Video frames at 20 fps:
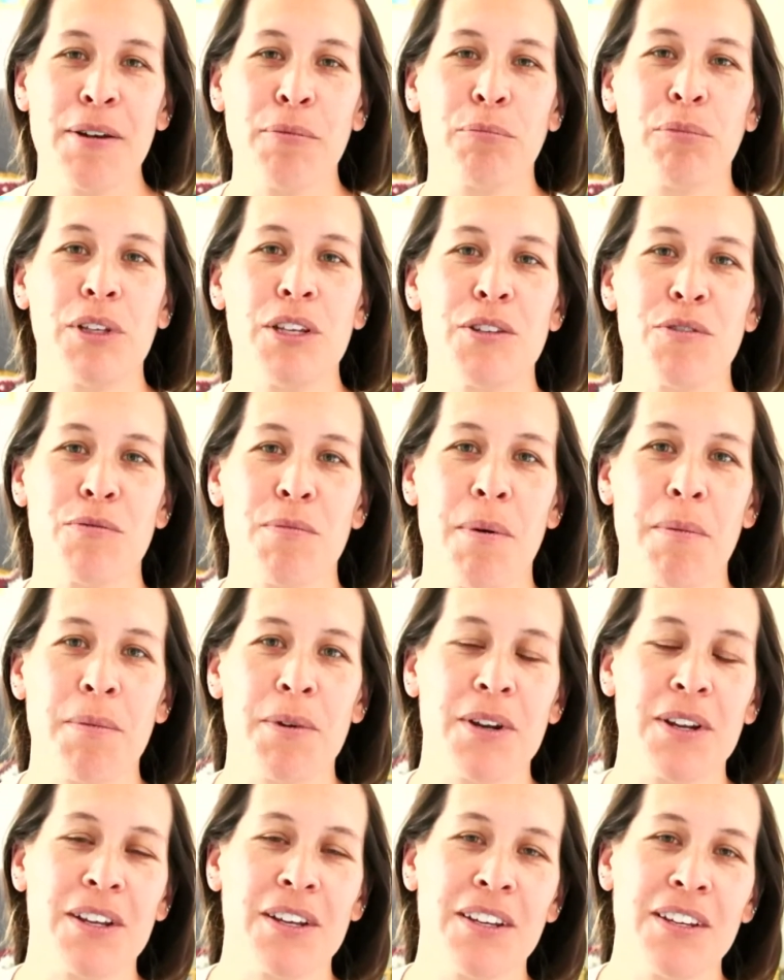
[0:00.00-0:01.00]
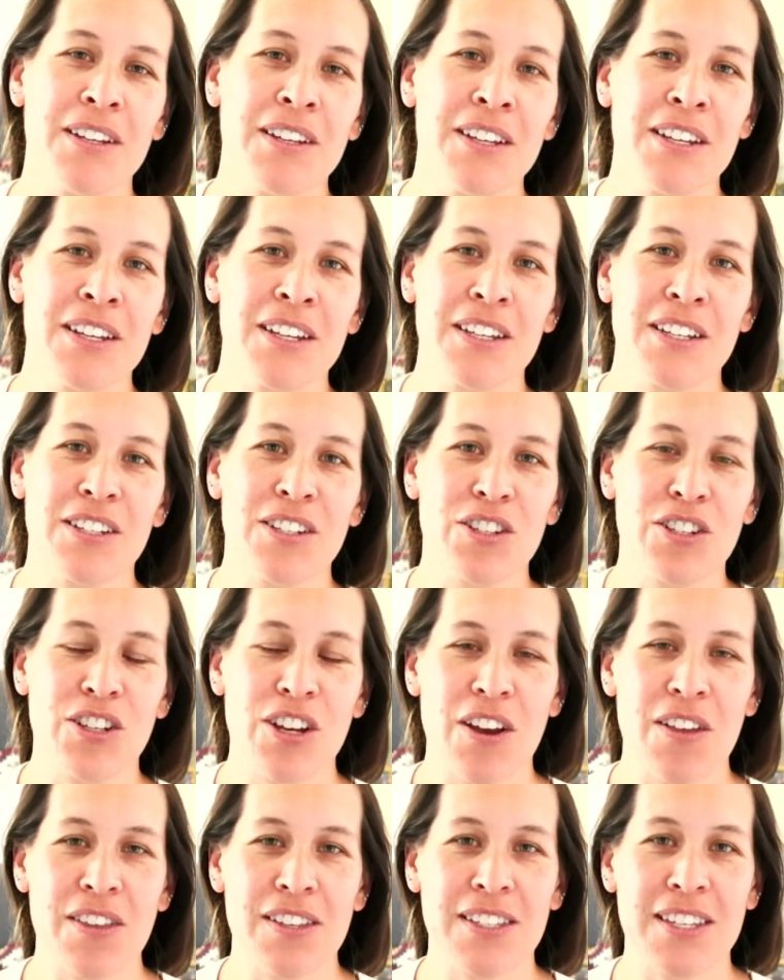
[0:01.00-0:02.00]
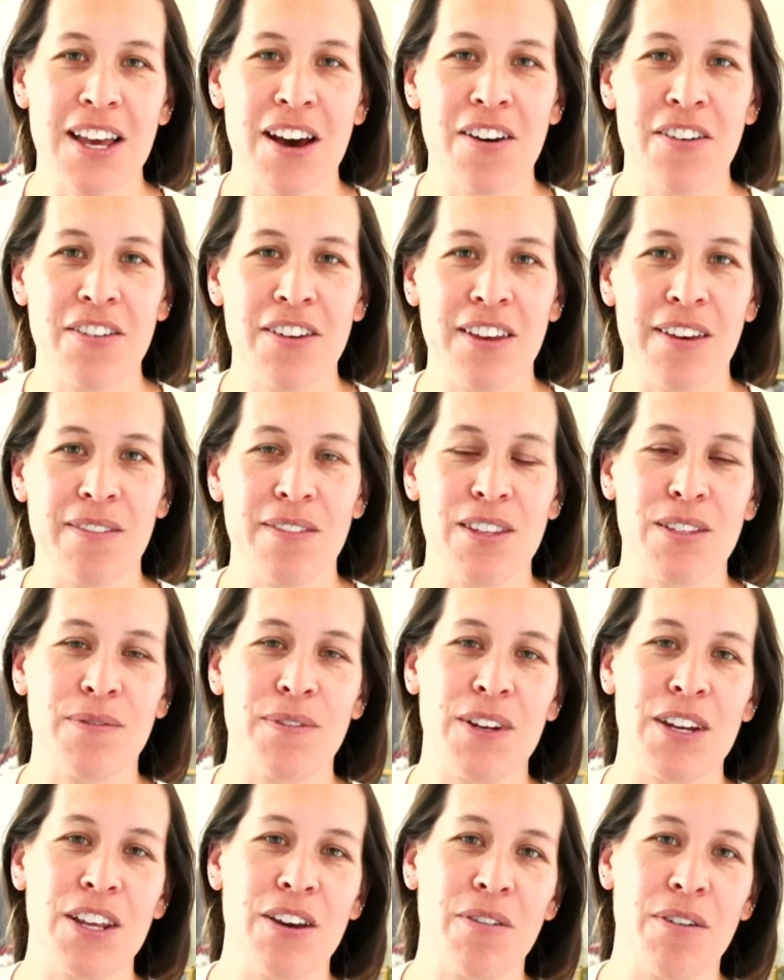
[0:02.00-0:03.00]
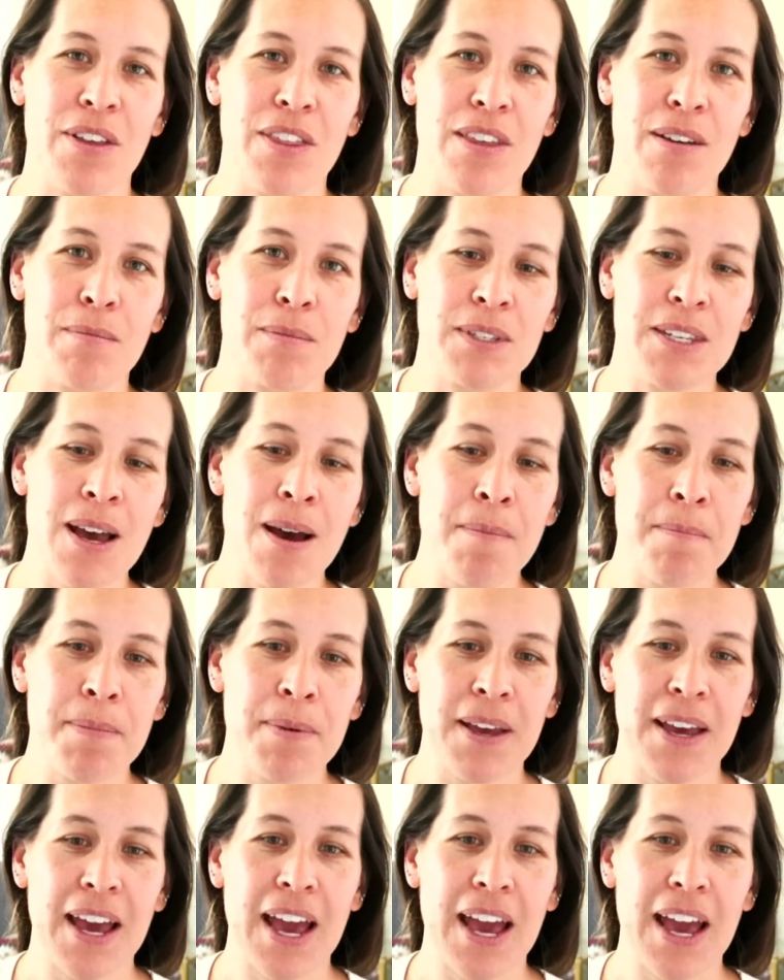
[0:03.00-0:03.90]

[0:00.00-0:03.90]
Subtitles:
Please remember to share this out and give this video a thumbs up.